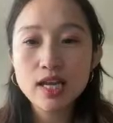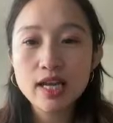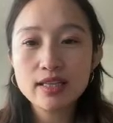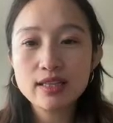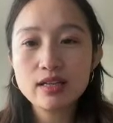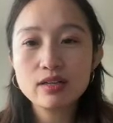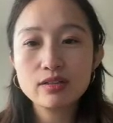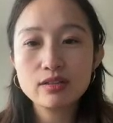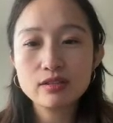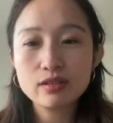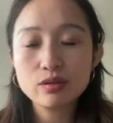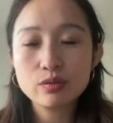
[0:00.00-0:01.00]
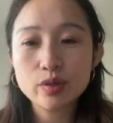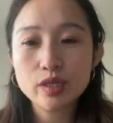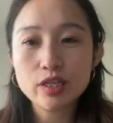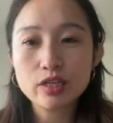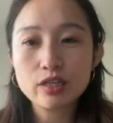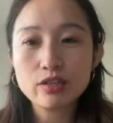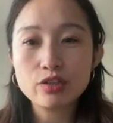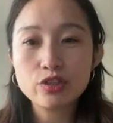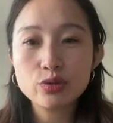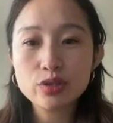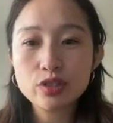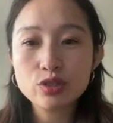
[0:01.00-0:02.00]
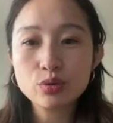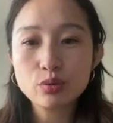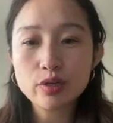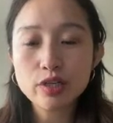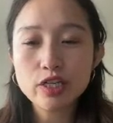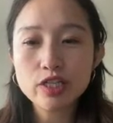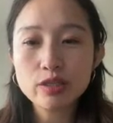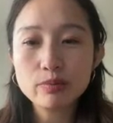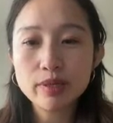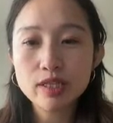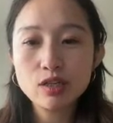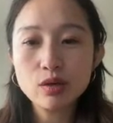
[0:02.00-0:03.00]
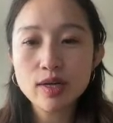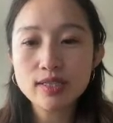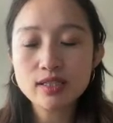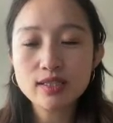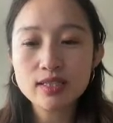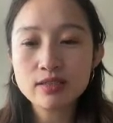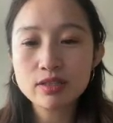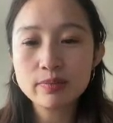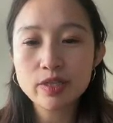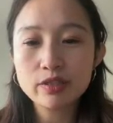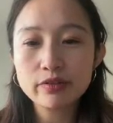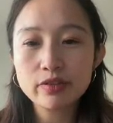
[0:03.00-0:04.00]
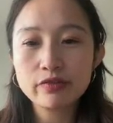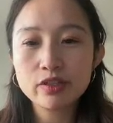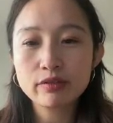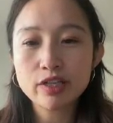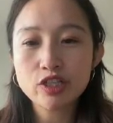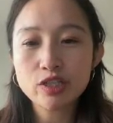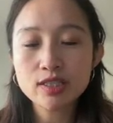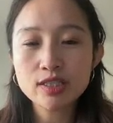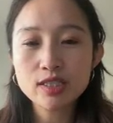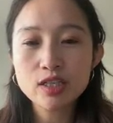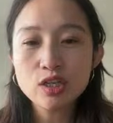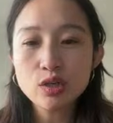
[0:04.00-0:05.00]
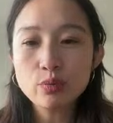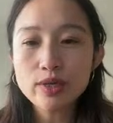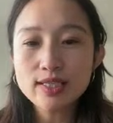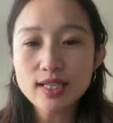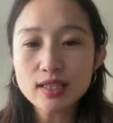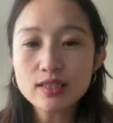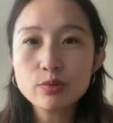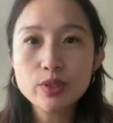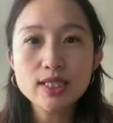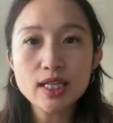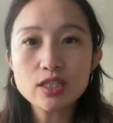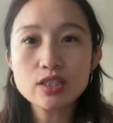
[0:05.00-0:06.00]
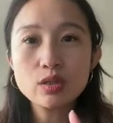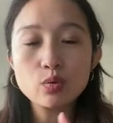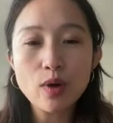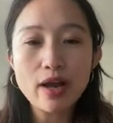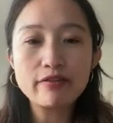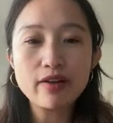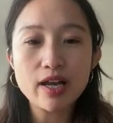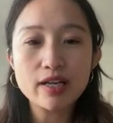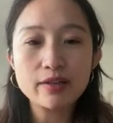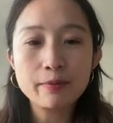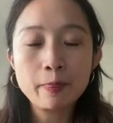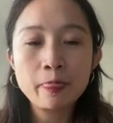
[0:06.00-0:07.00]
And then we're gonna choose the storage, pick the OS, and then there's a bunch of configurations. We set it to the Wi-Fi.